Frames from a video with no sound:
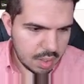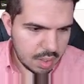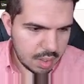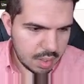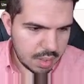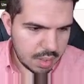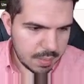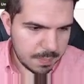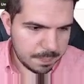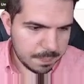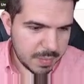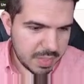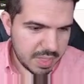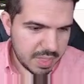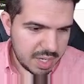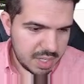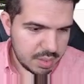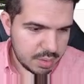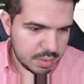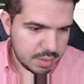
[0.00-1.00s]

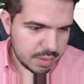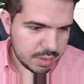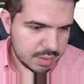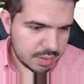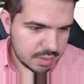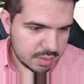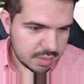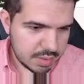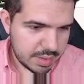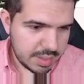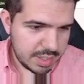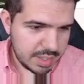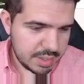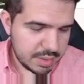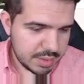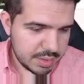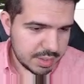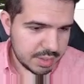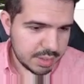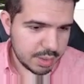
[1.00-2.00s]

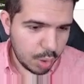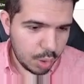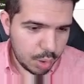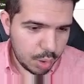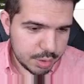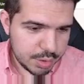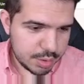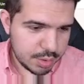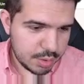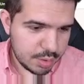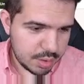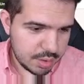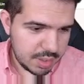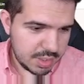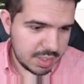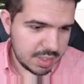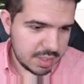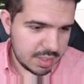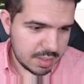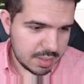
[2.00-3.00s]
Talnos is also not
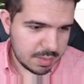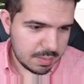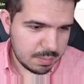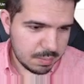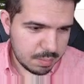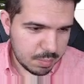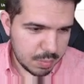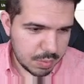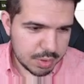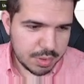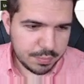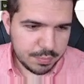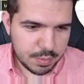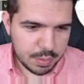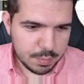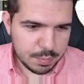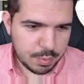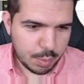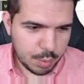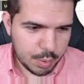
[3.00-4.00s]
needed. Most of
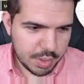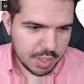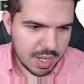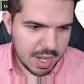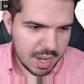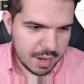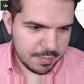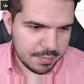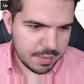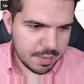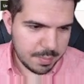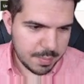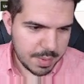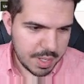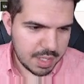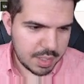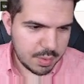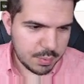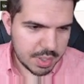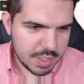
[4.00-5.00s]
you probably have him
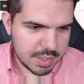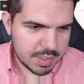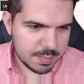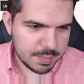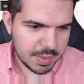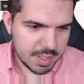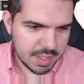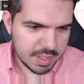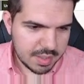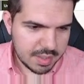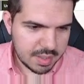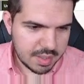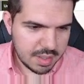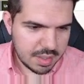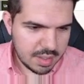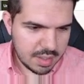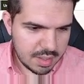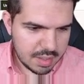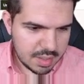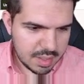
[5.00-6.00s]
anyways, but
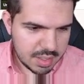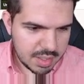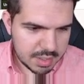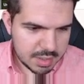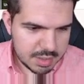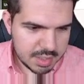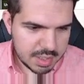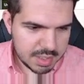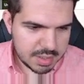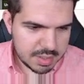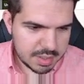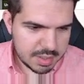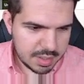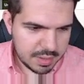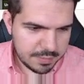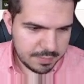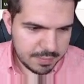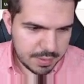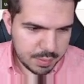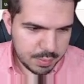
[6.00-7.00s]
it's just
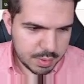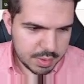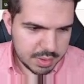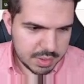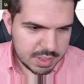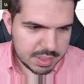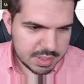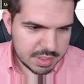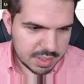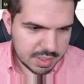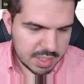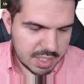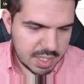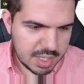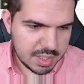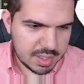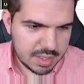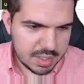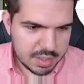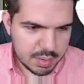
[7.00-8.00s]
a very decent
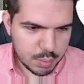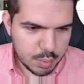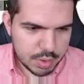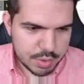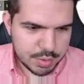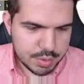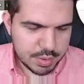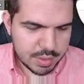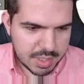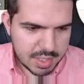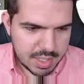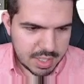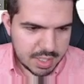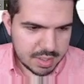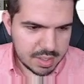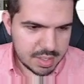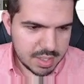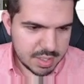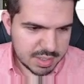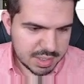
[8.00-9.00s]
card. It draws you a
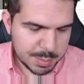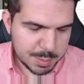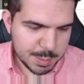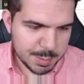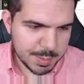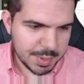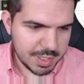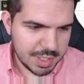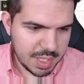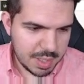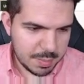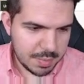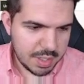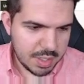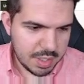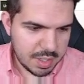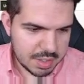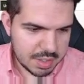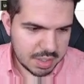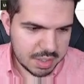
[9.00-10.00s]
card, it has some spell
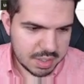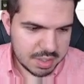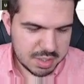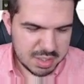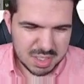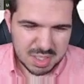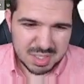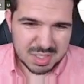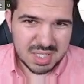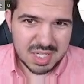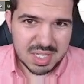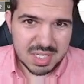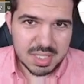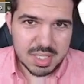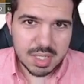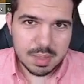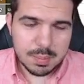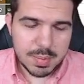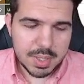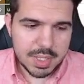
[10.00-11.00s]
damage, it's just
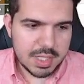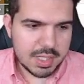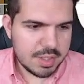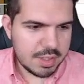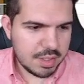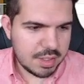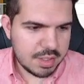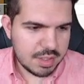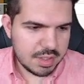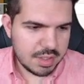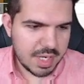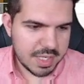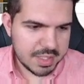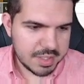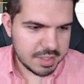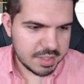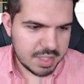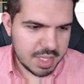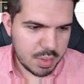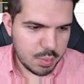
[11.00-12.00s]
decent, but it's not
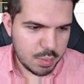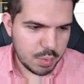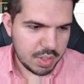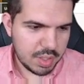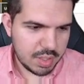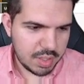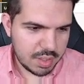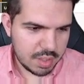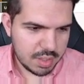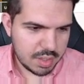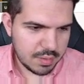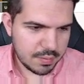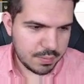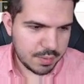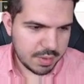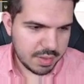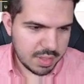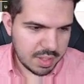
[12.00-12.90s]
necessary for